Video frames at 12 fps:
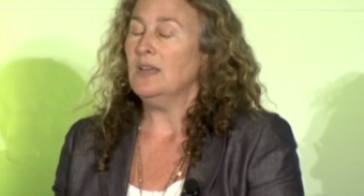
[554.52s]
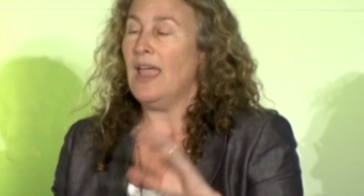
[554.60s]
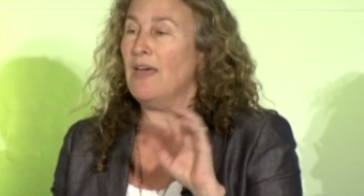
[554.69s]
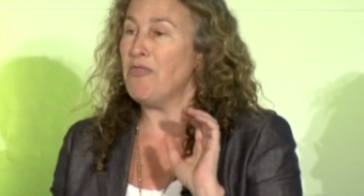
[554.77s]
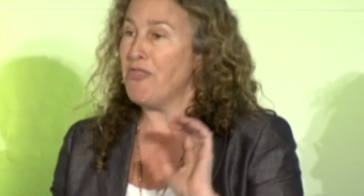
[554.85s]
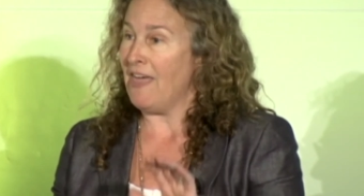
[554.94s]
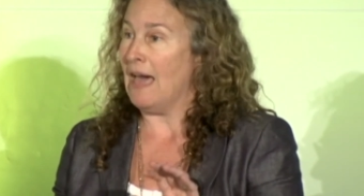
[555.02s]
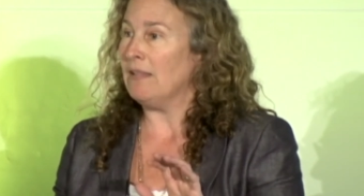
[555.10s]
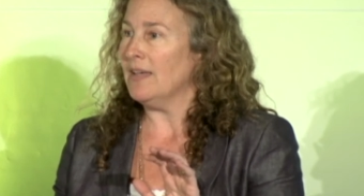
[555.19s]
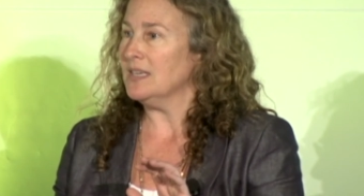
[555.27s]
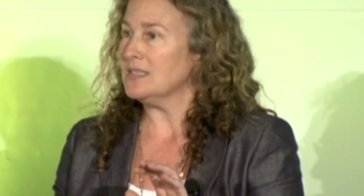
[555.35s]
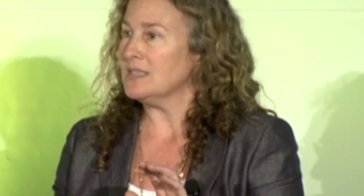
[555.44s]
and
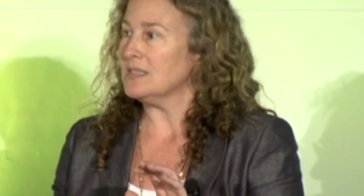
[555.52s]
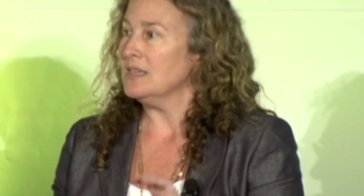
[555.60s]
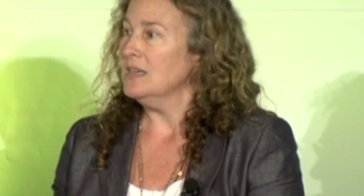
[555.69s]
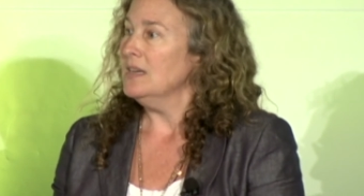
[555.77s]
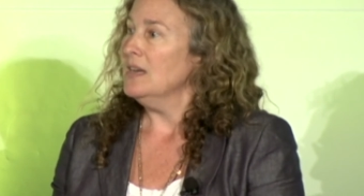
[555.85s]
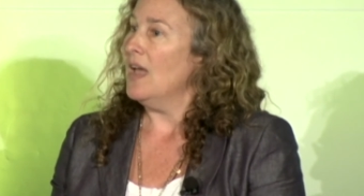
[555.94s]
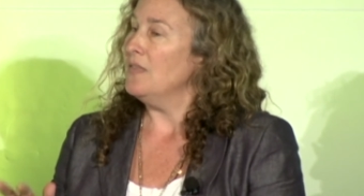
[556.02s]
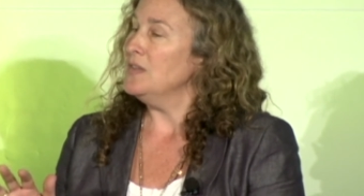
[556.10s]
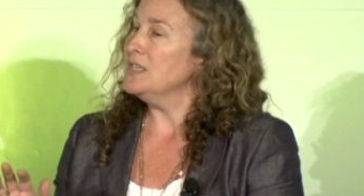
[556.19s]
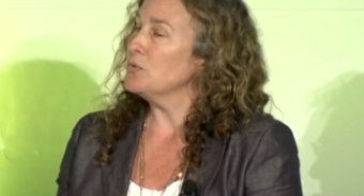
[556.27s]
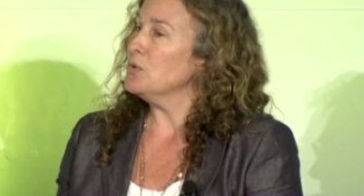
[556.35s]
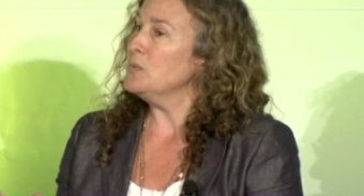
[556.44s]
phthalates. And
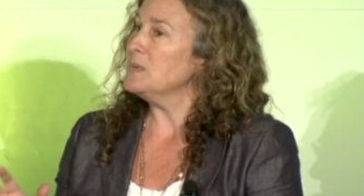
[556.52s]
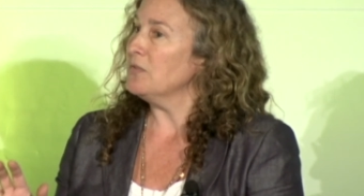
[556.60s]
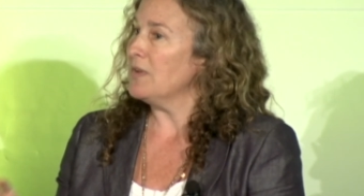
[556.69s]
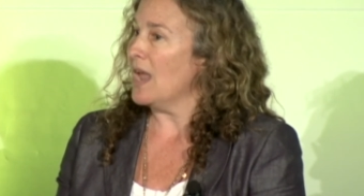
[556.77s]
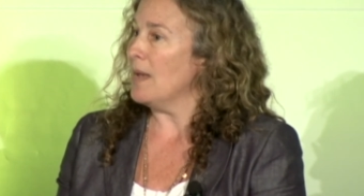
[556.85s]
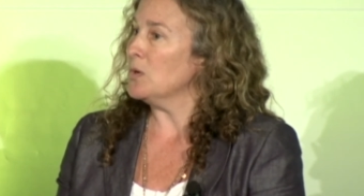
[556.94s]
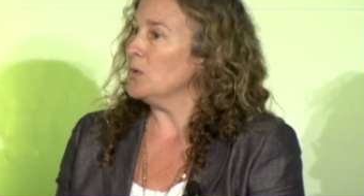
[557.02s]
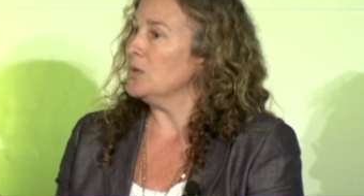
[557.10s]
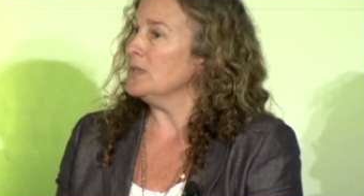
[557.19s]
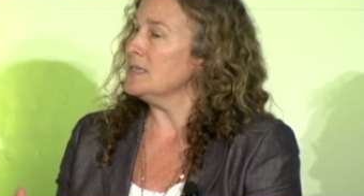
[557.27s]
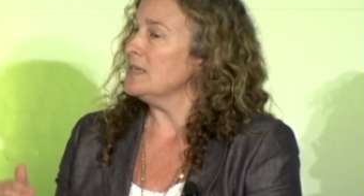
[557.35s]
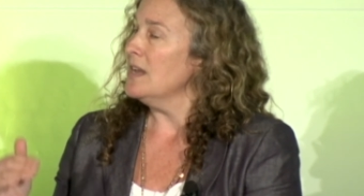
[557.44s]
these groups of
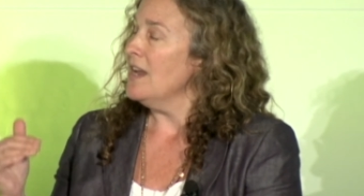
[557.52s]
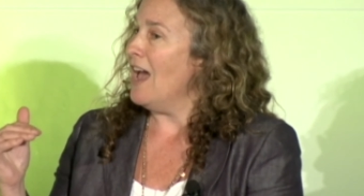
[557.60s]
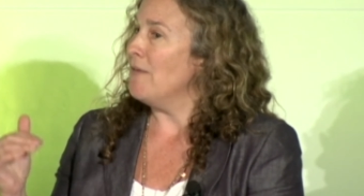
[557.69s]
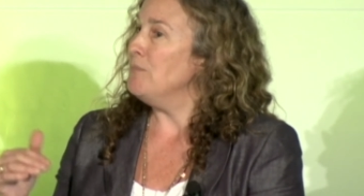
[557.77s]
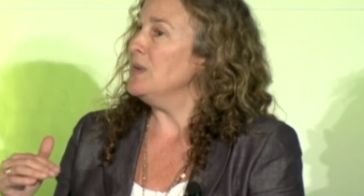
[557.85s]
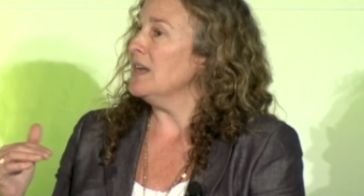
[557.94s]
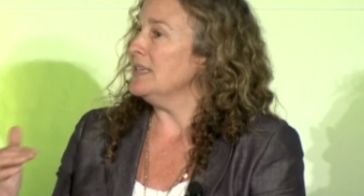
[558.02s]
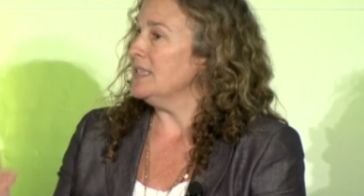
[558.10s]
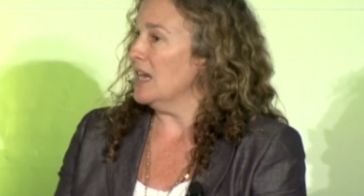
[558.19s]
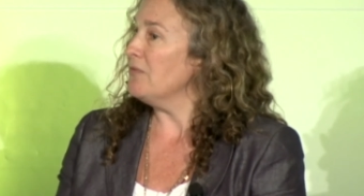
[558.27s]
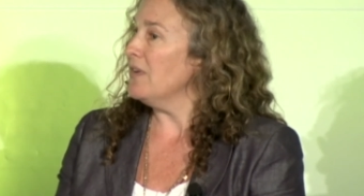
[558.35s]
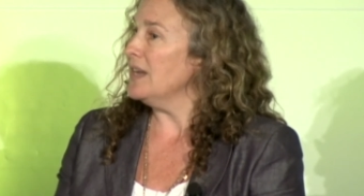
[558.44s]
chemicals have been
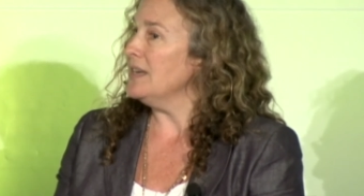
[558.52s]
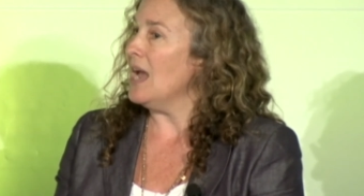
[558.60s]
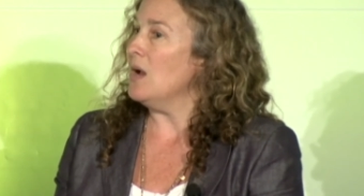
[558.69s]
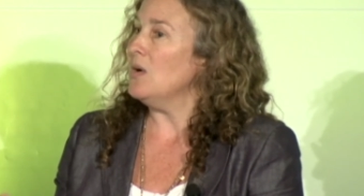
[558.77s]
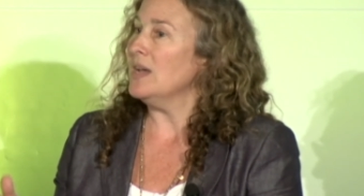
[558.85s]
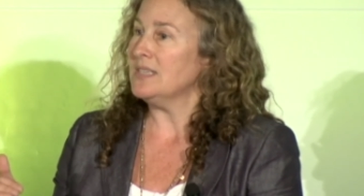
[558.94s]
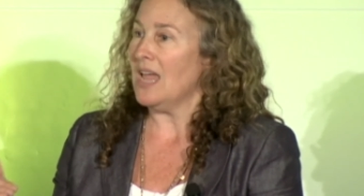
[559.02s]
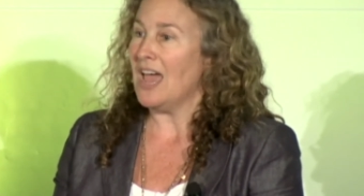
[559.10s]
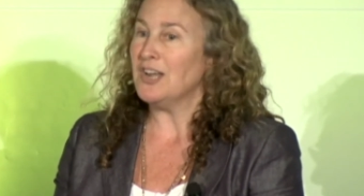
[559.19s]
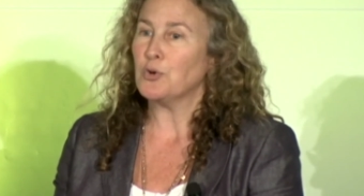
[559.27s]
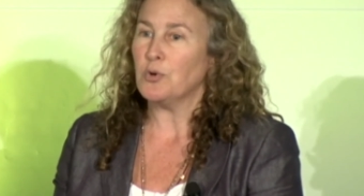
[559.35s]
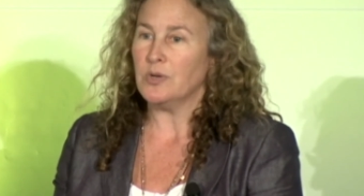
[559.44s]
identified now as
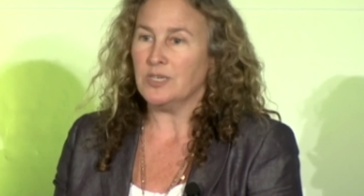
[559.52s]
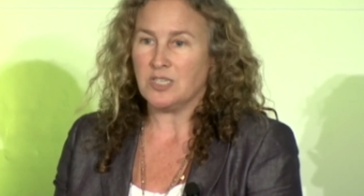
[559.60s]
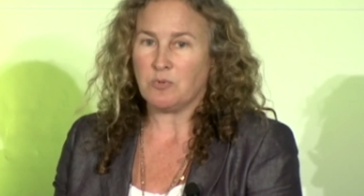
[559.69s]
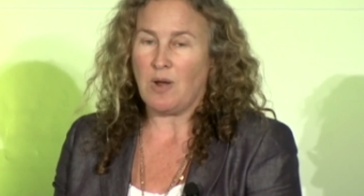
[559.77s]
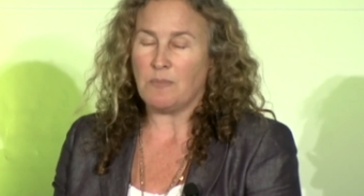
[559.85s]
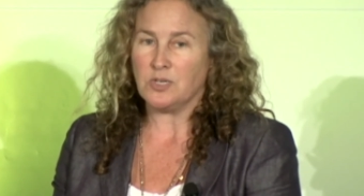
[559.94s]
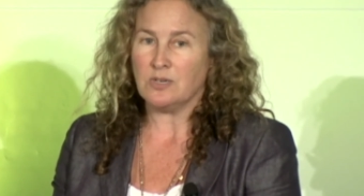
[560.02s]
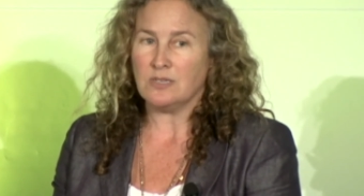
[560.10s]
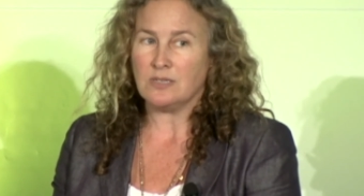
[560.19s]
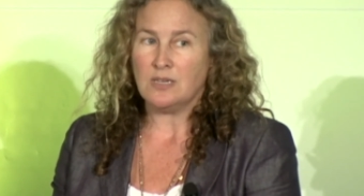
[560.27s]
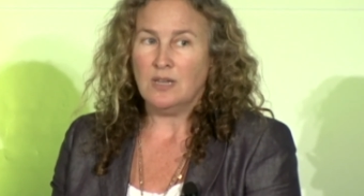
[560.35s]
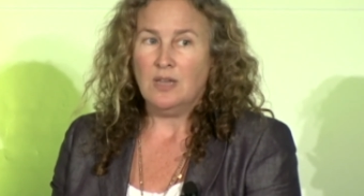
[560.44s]
endocrine
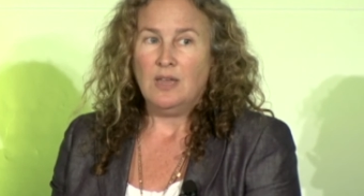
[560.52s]
disruptors.